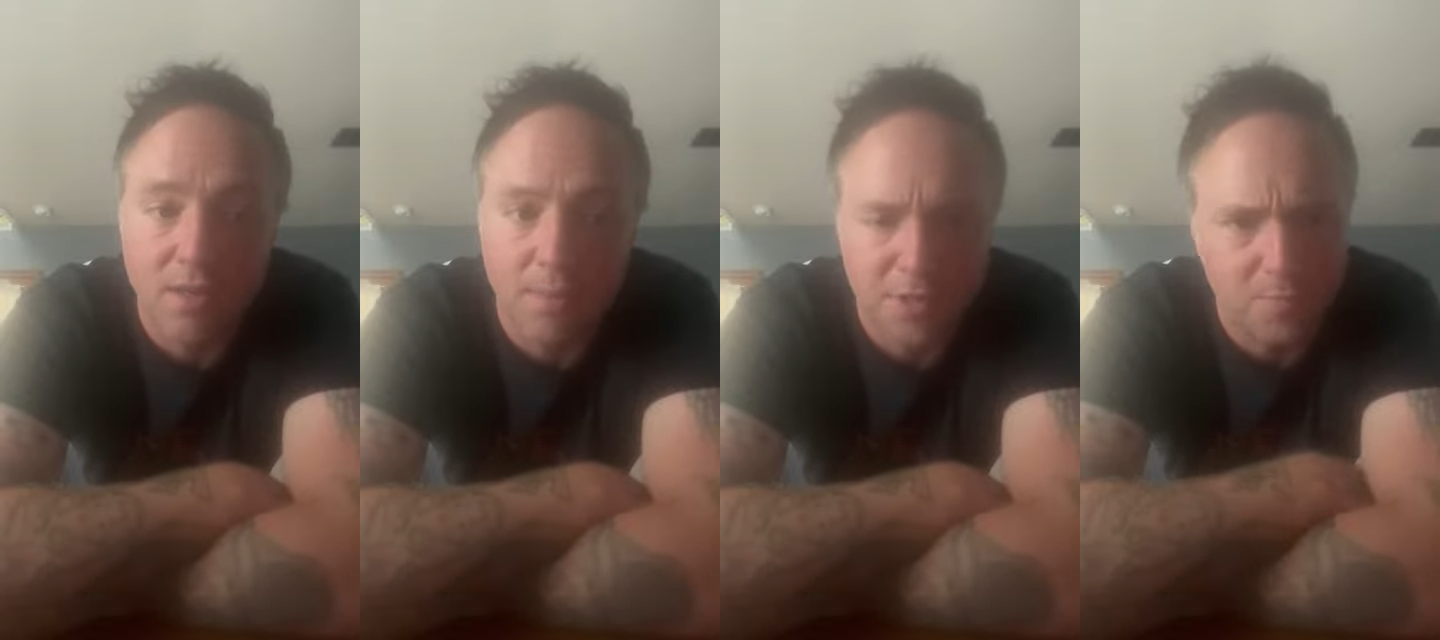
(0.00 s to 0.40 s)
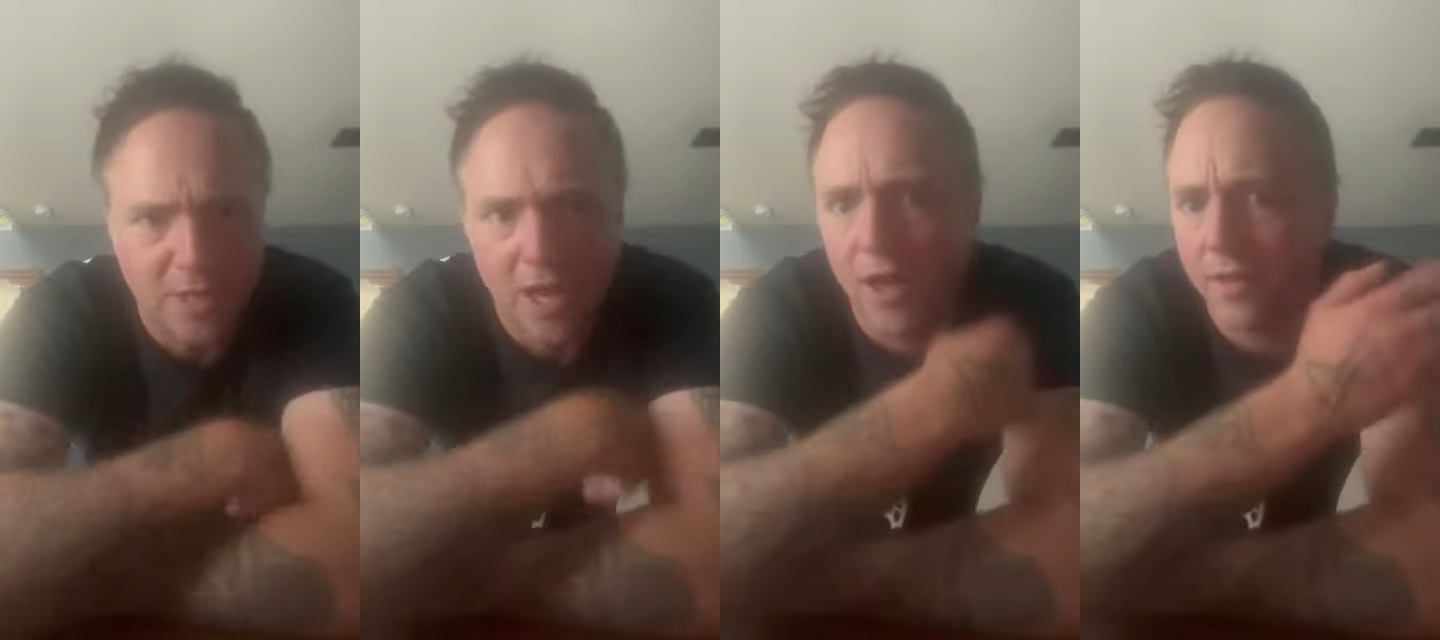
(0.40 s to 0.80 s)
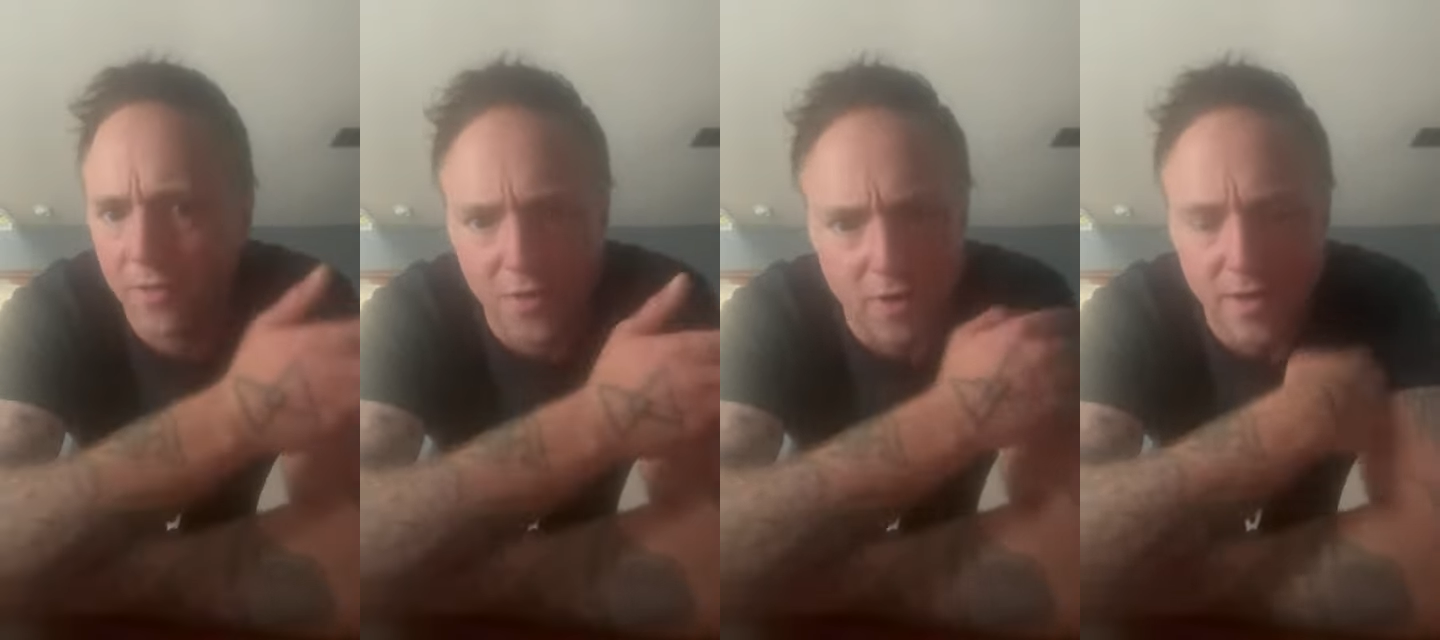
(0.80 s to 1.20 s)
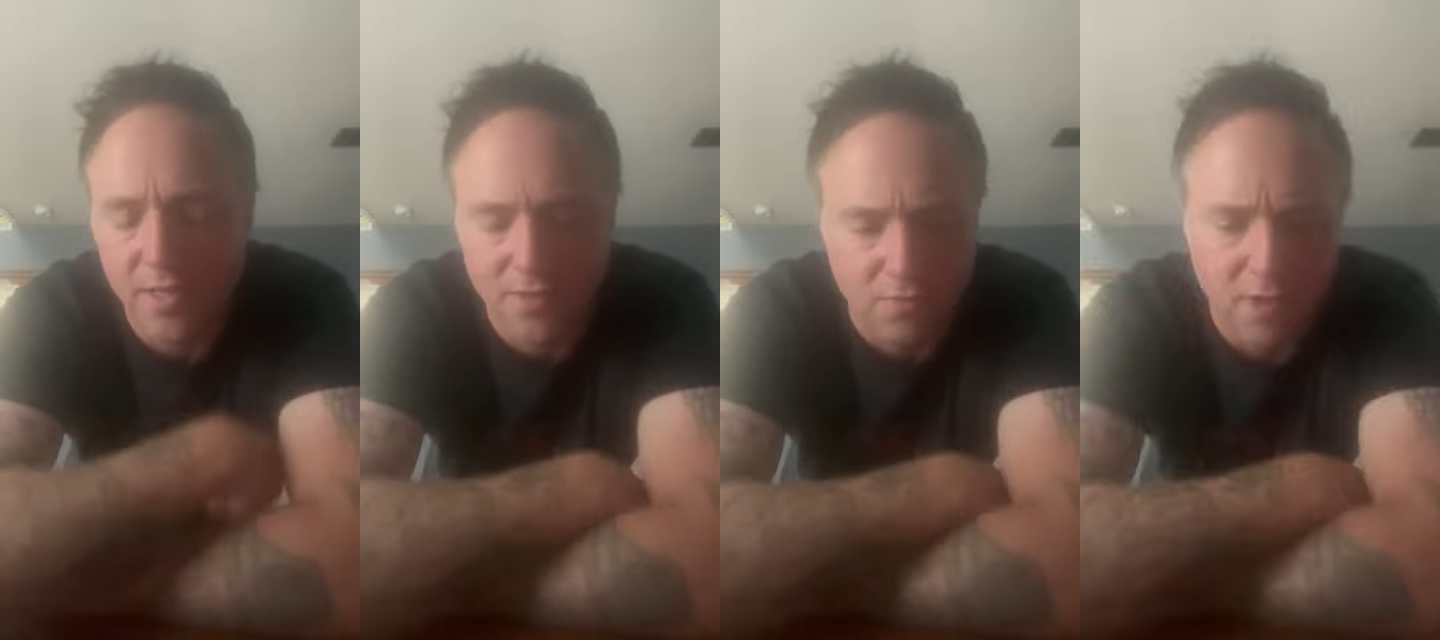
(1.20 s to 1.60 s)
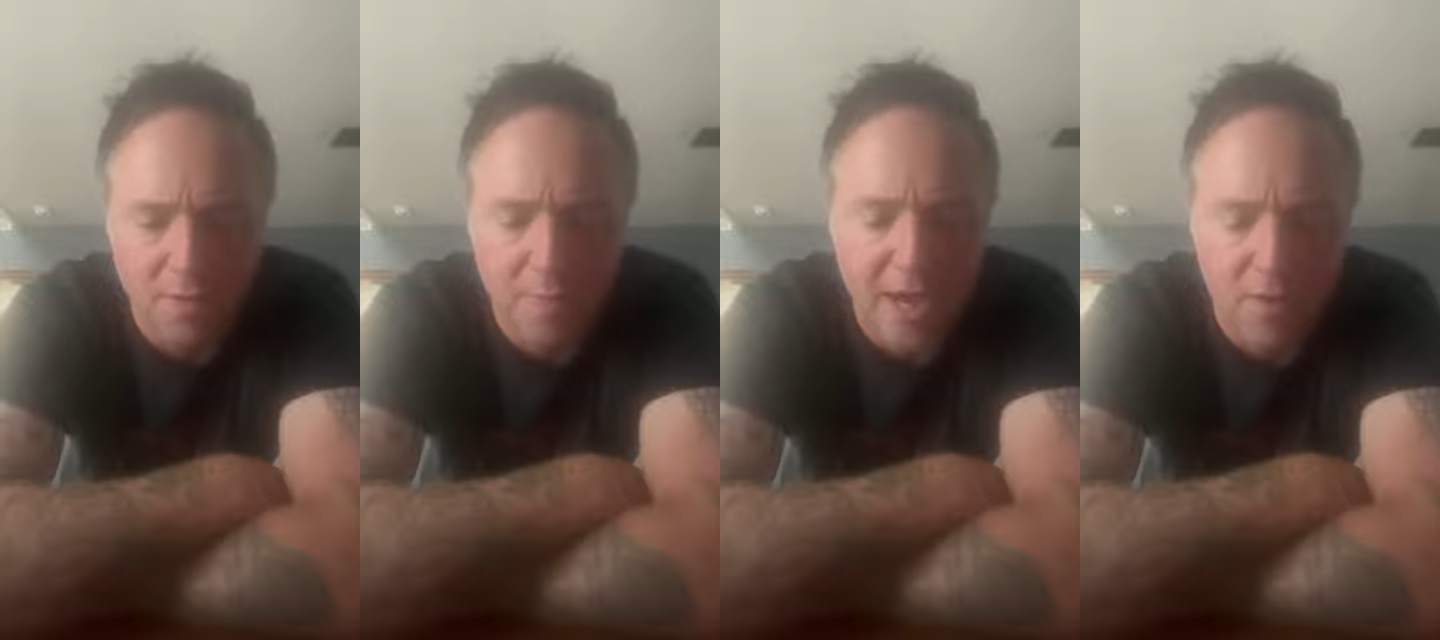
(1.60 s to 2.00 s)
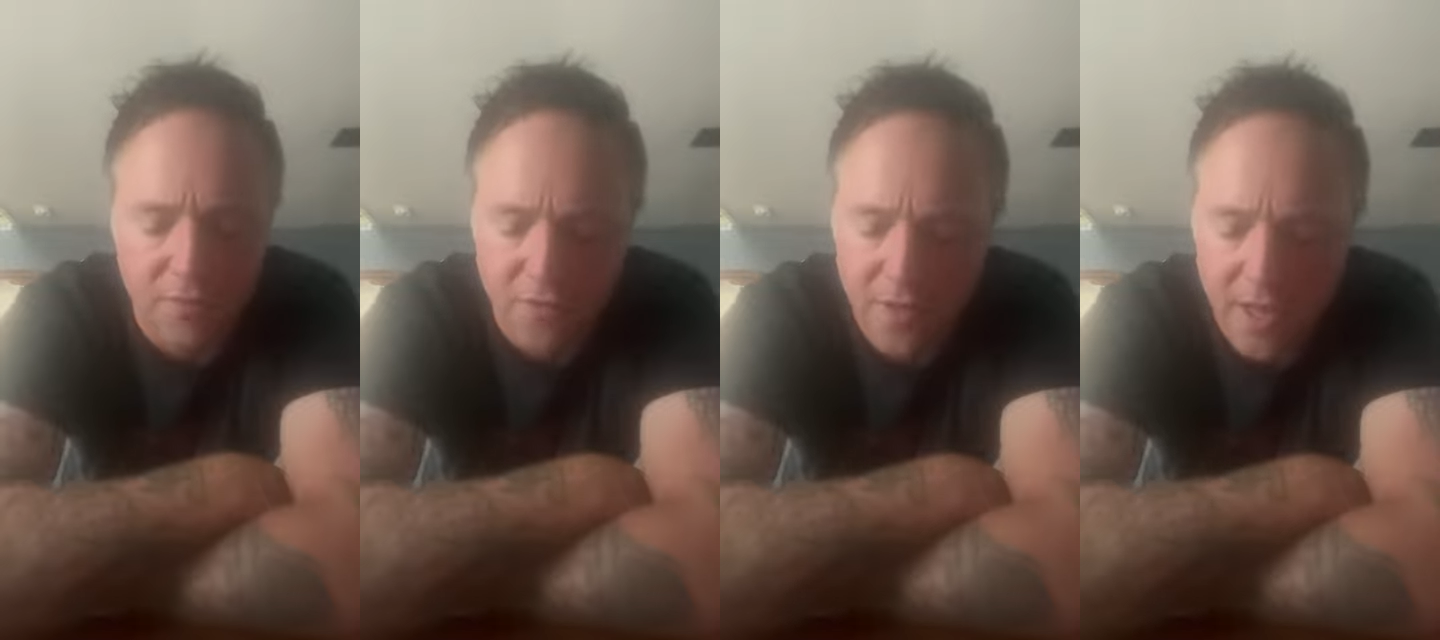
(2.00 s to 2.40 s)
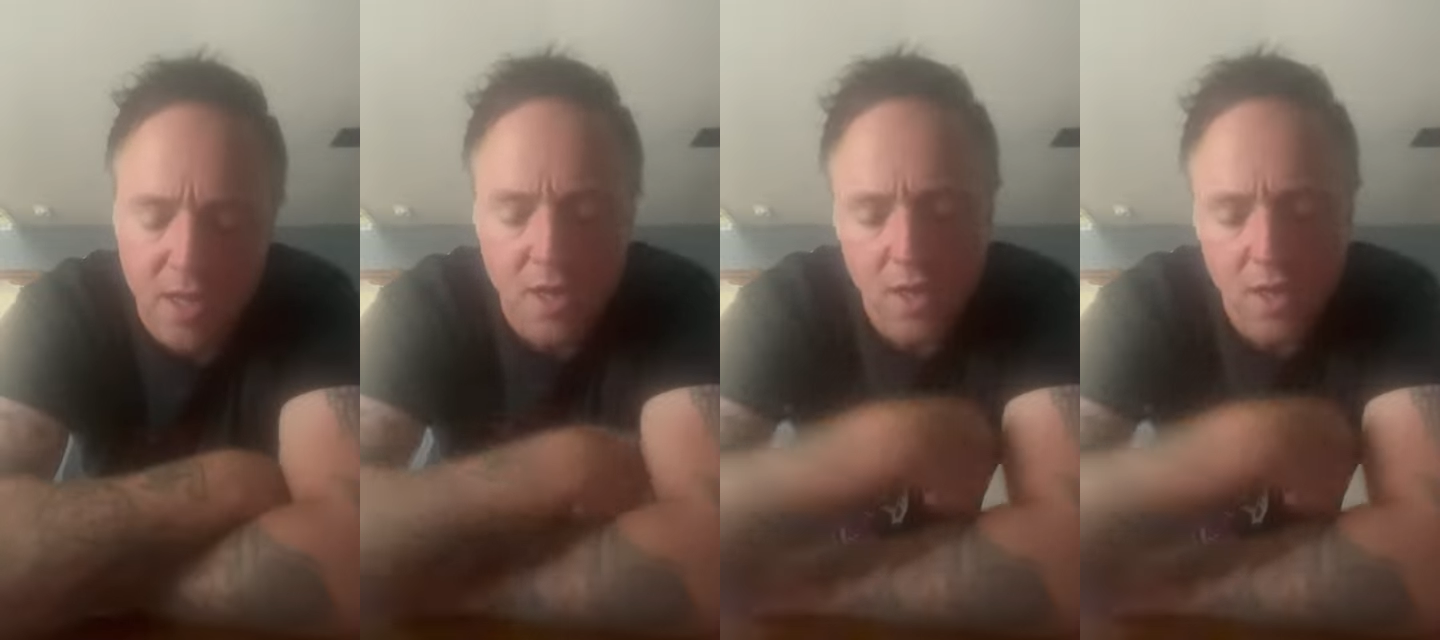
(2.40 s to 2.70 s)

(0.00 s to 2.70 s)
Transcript: I mean, it's beyond cathartic. It's a really powerful thing.